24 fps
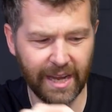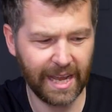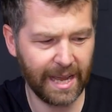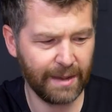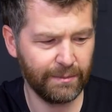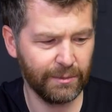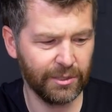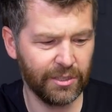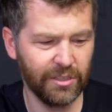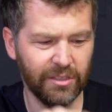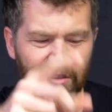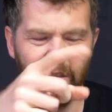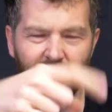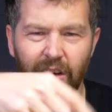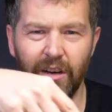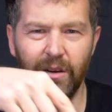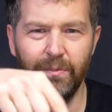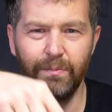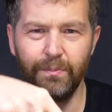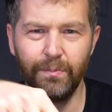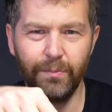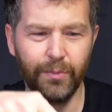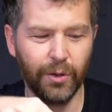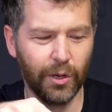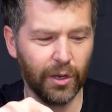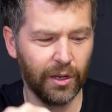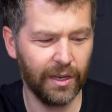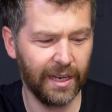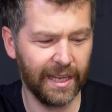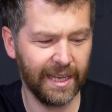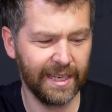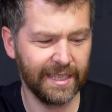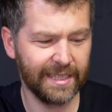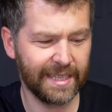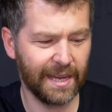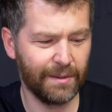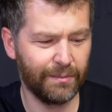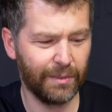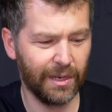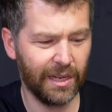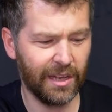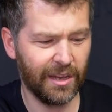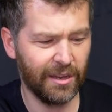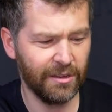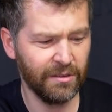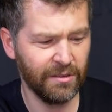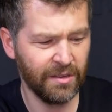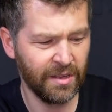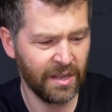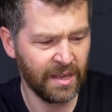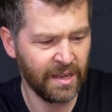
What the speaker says: Amazon. I'll put a link down below.